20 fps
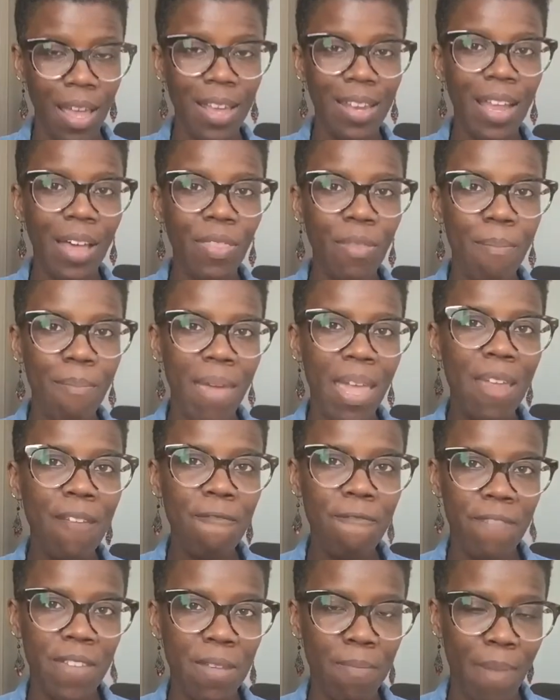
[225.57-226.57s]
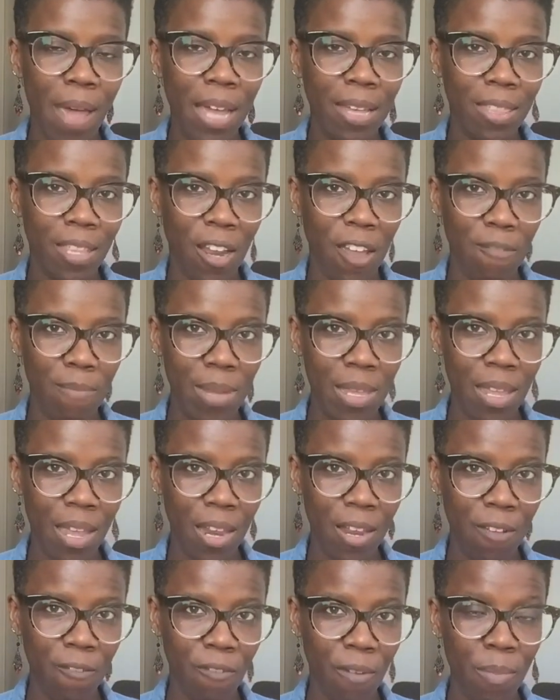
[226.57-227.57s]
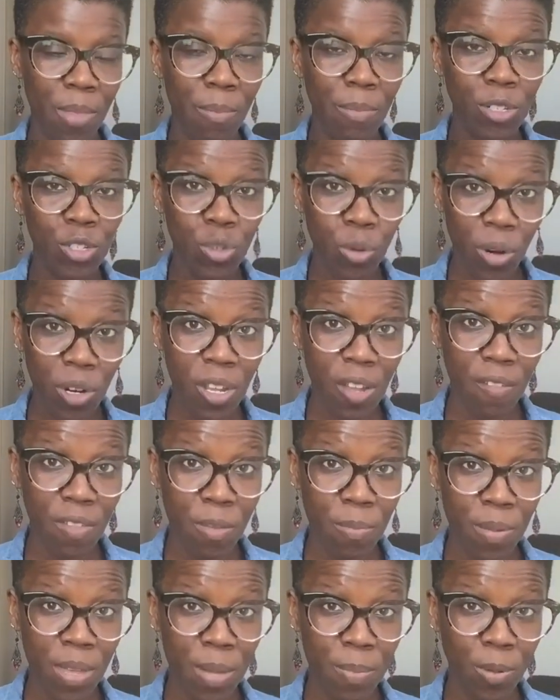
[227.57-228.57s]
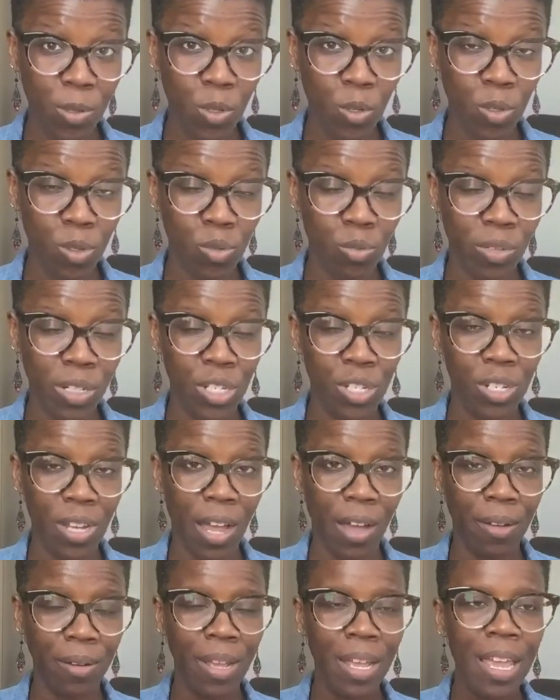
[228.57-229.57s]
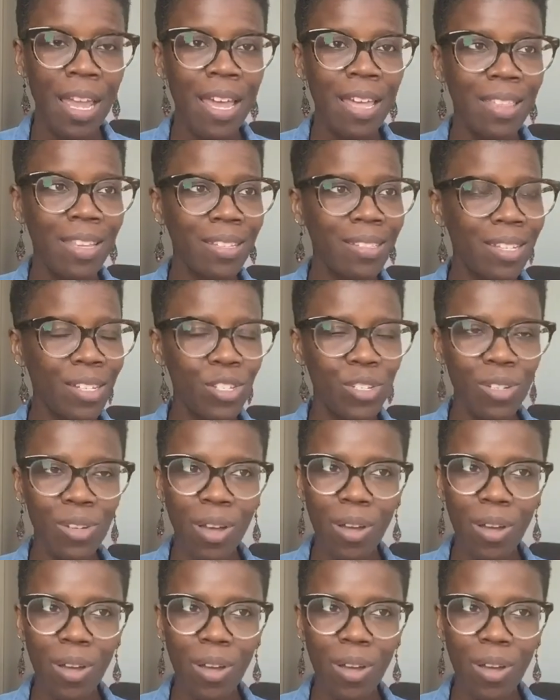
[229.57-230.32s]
Now, the main feedback that I've been getting from the majority of the people who's reached out, they said,